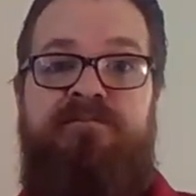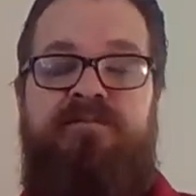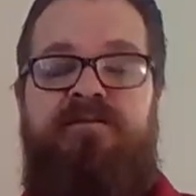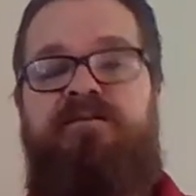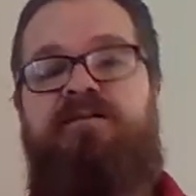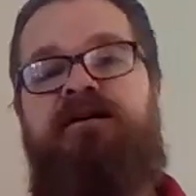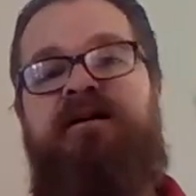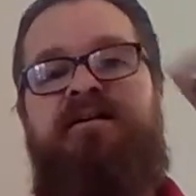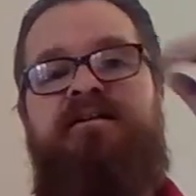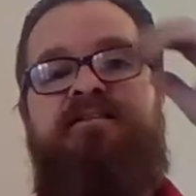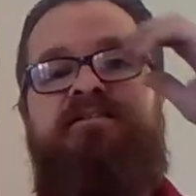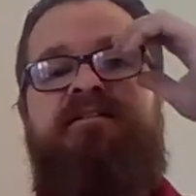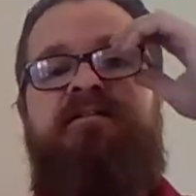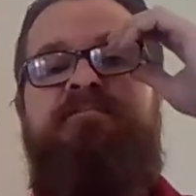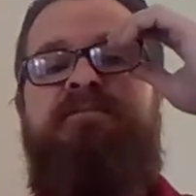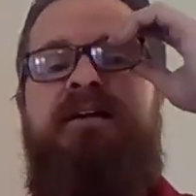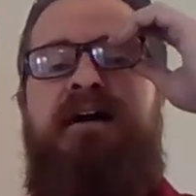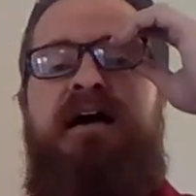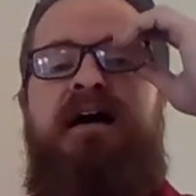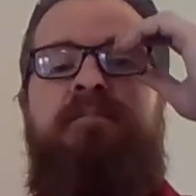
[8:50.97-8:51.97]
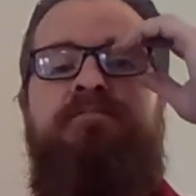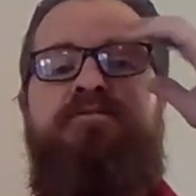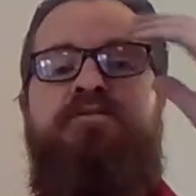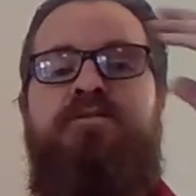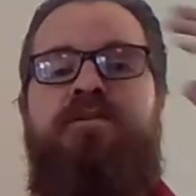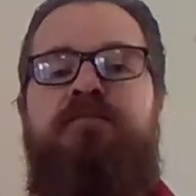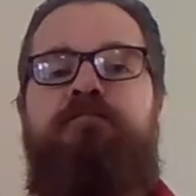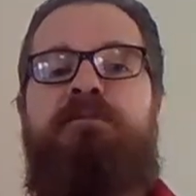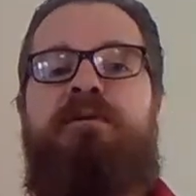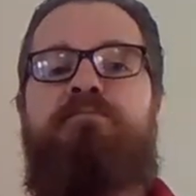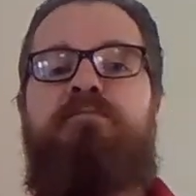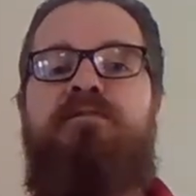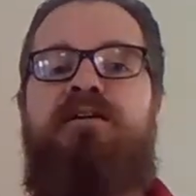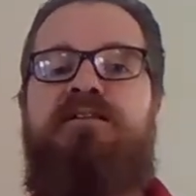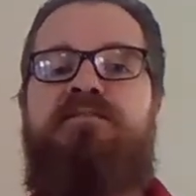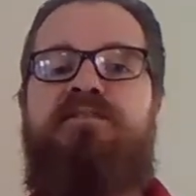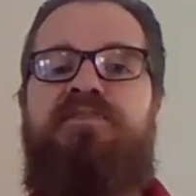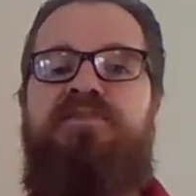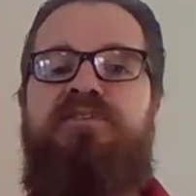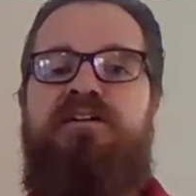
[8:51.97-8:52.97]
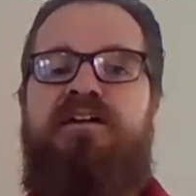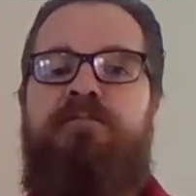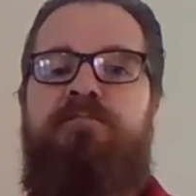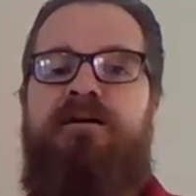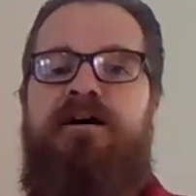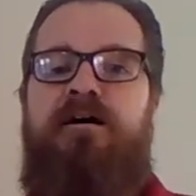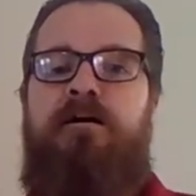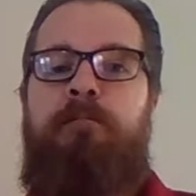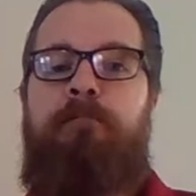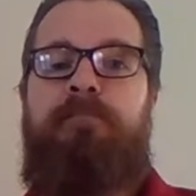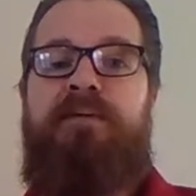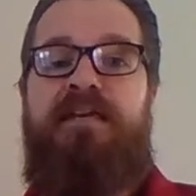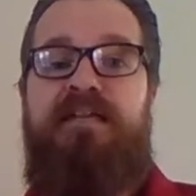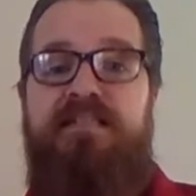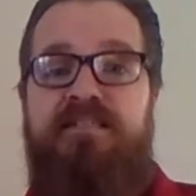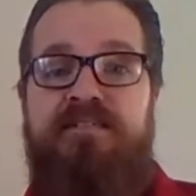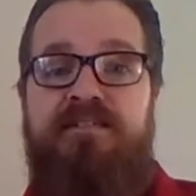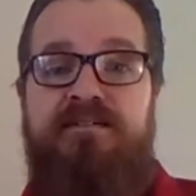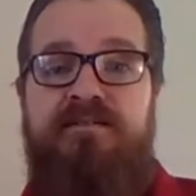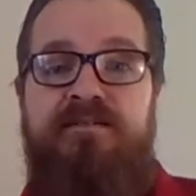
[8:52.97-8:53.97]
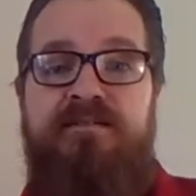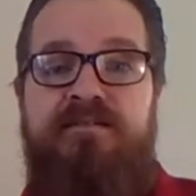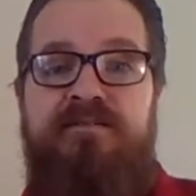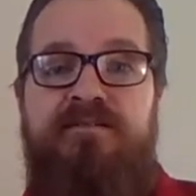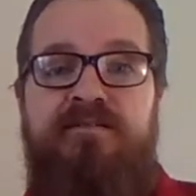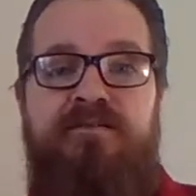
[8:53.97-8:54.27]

All right? And sometimes people like to think about pizza.